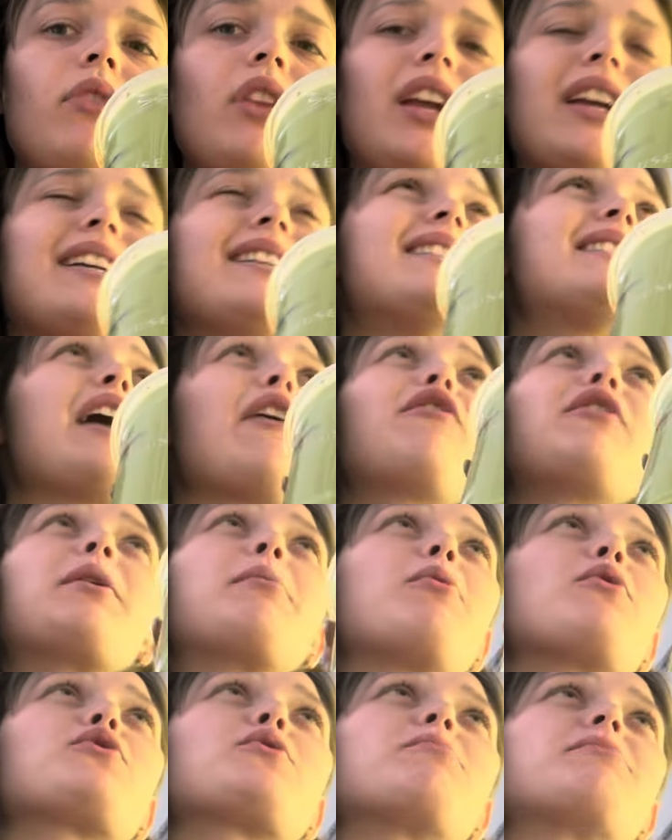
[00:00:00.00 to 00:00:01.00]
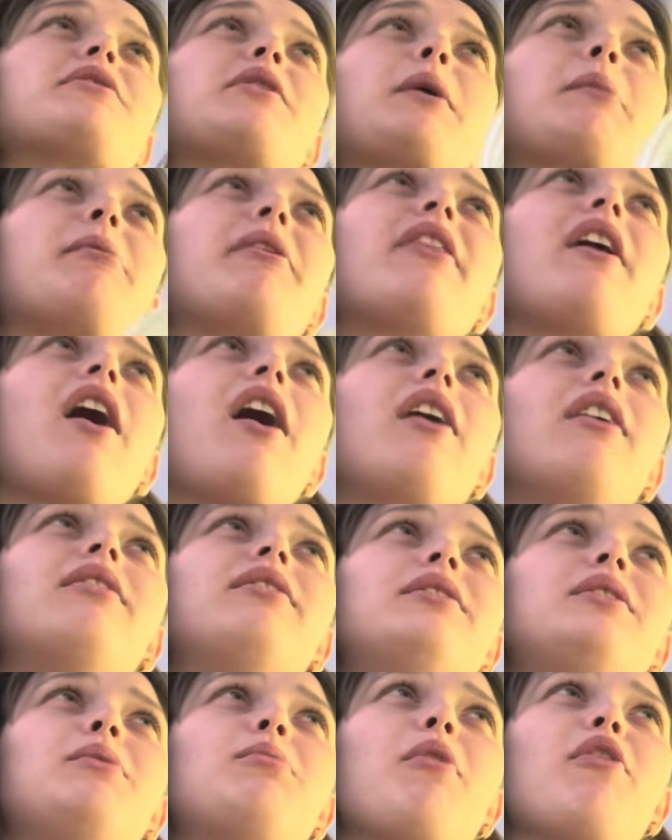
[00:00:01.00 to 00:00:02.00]
He's definitely put some syrup in that,
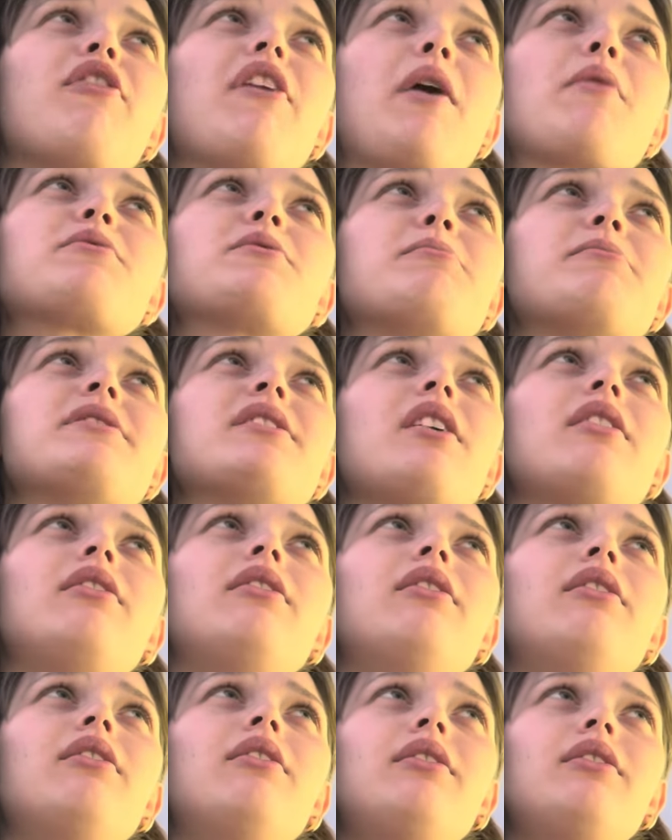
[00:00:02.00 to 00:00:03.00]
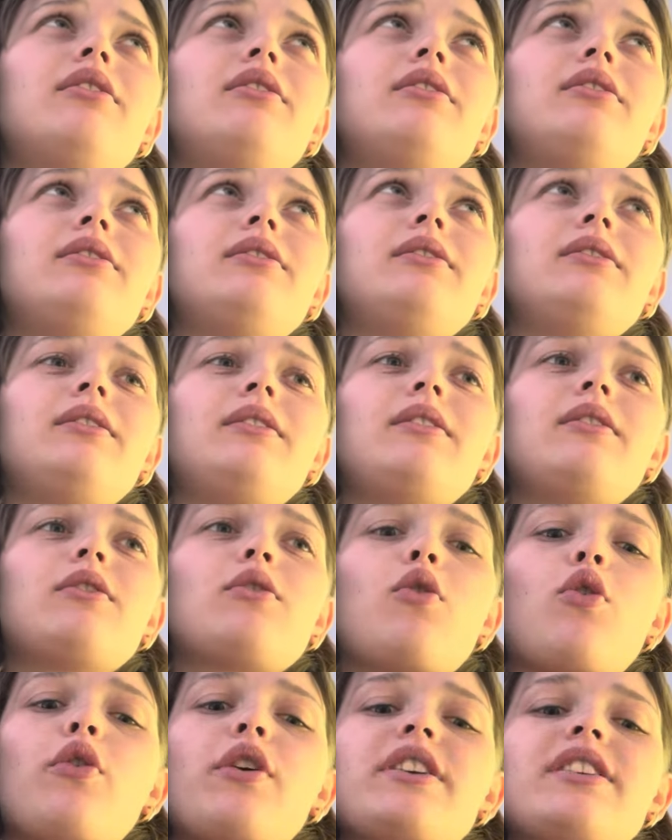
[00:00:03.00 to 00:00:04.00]

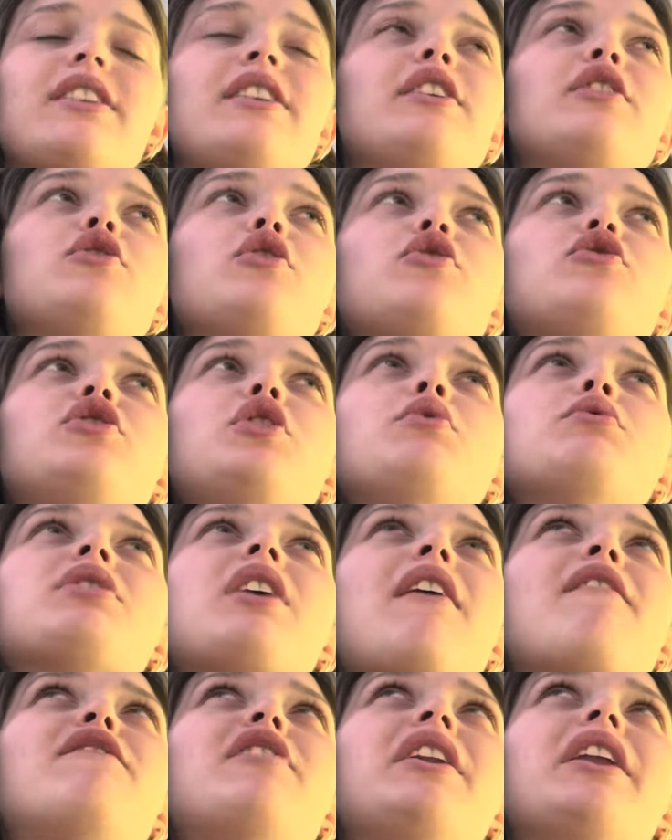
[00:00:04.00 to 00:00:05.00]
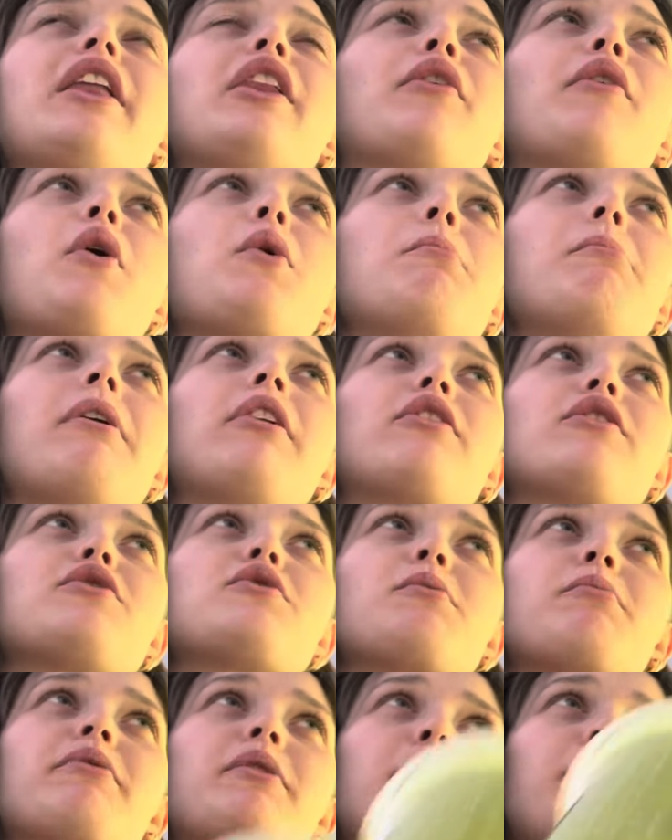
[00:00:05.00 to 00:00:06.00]
1000%. Or he's used like vanilla oat milk or
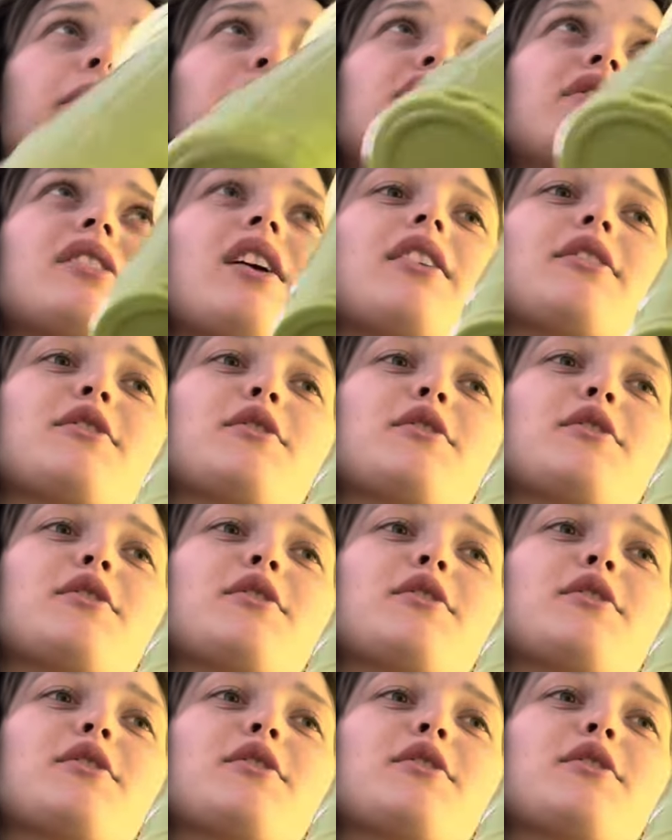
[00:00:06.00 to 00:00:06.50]
something, because that's